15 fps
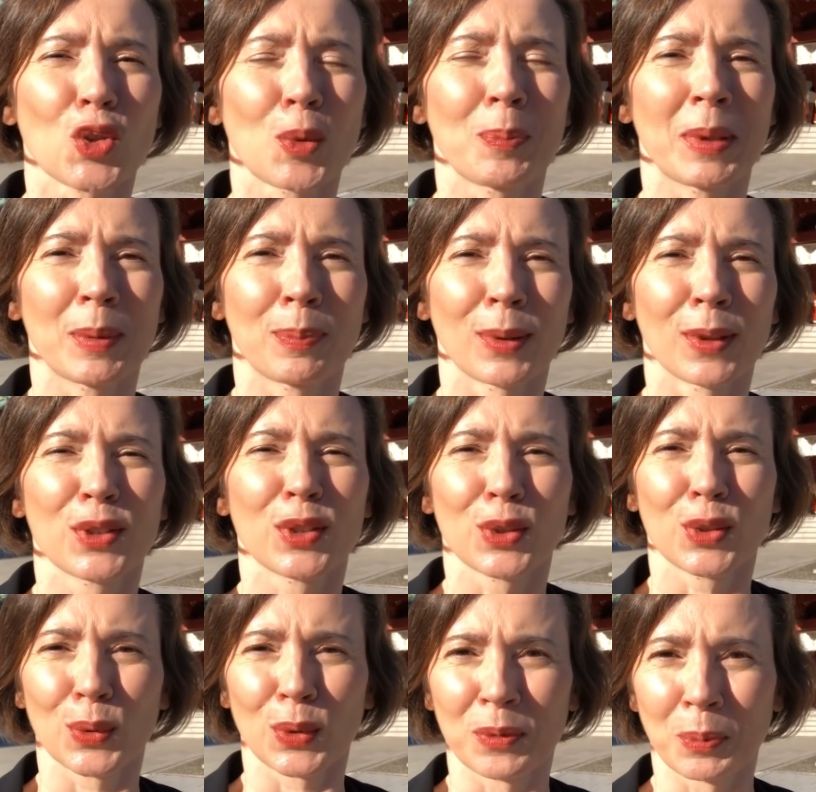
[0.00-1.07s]
the people to
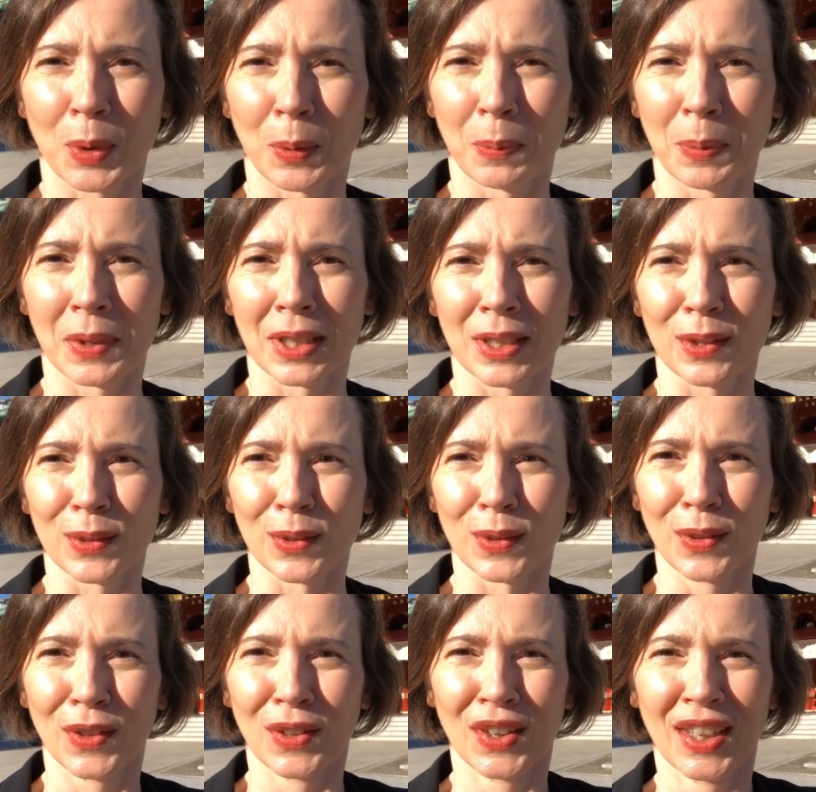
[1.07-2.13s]
do it properly, you know?
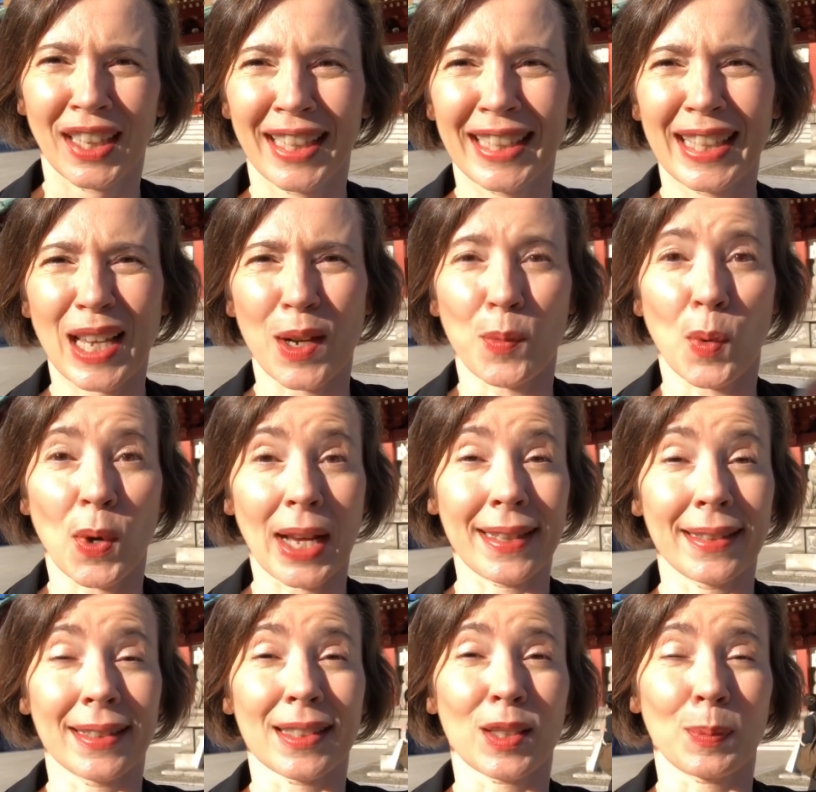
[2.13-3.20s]
Yeah, well,
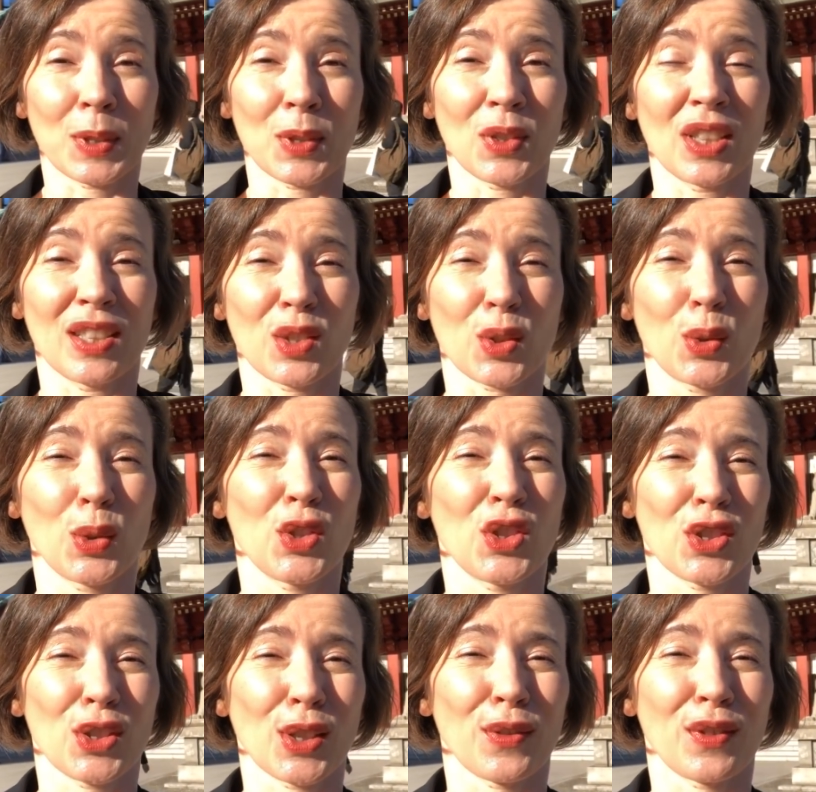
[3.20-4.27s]
and especially it's good
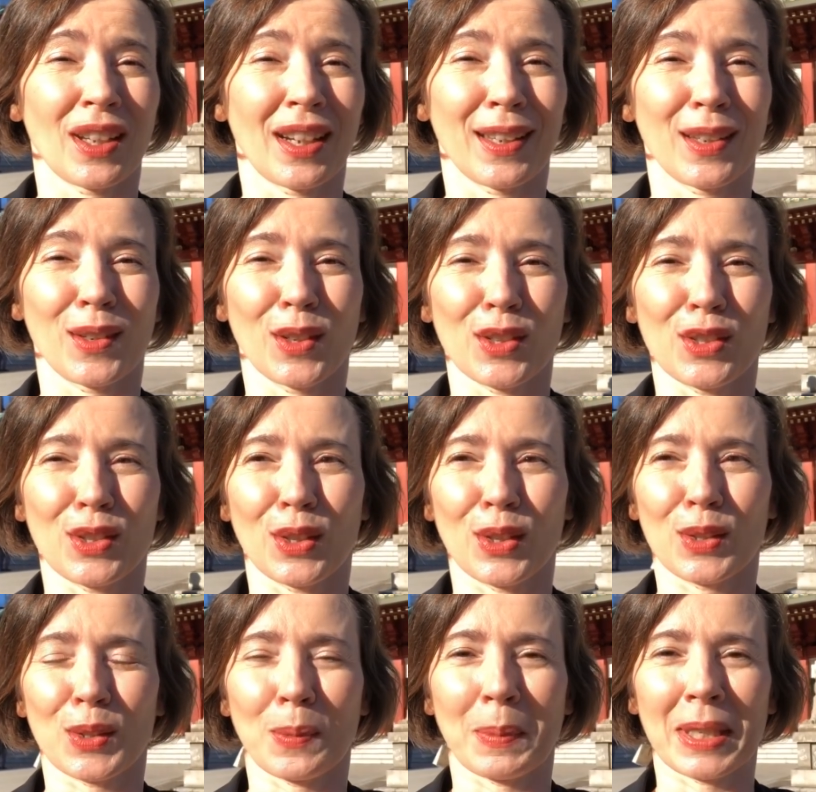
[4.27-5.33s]
stuff that I got,
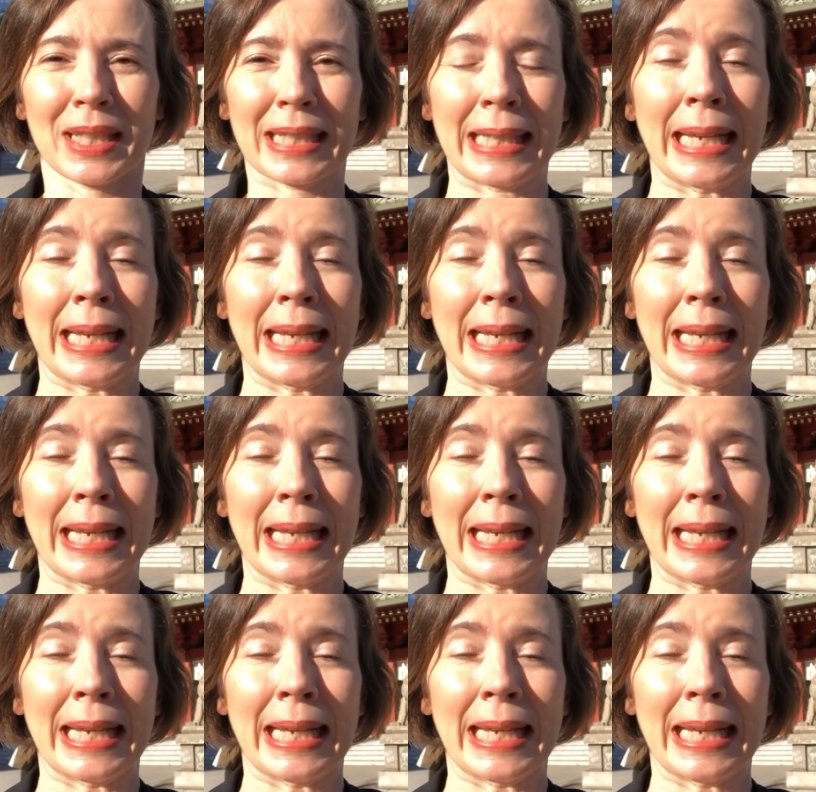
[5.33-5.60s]
Thomas.